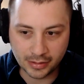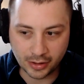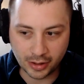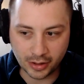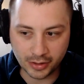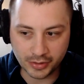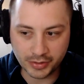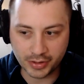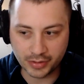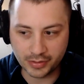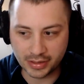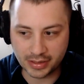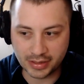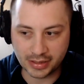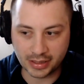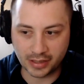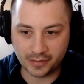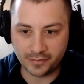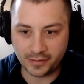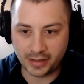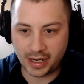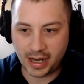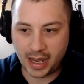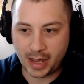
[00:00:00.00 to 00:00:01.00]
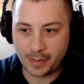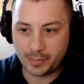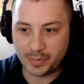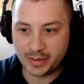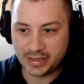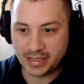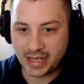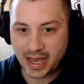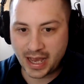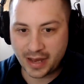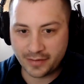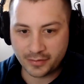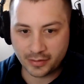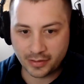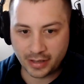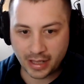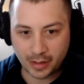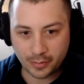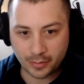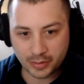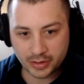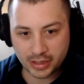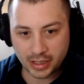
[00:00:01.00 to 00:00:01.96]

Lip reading: also the stuff that happens after that,